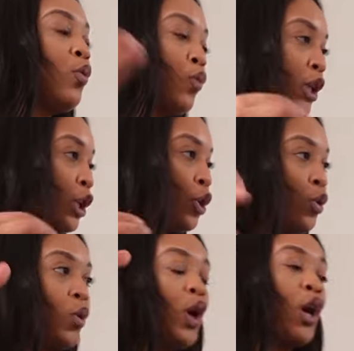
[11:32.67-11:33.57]
really
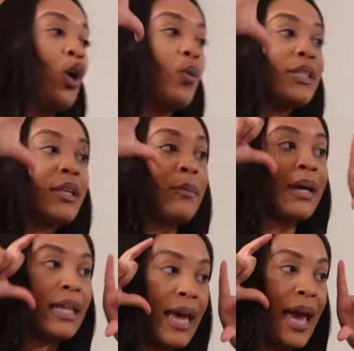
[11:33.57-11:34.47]
cute with some
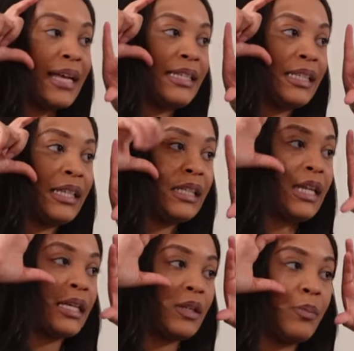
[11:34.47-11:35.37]
glasses,
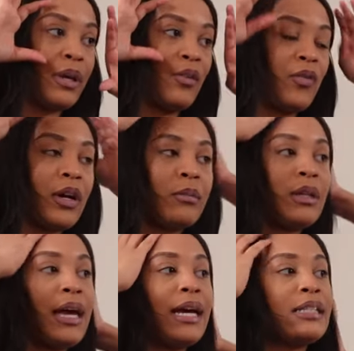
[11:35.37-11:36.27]
like some big frame
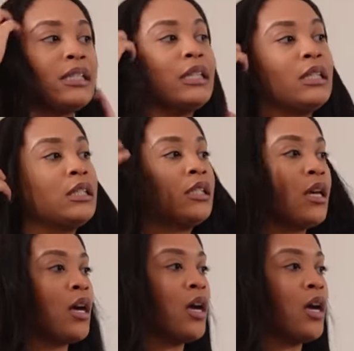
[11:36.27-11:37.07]
glasses,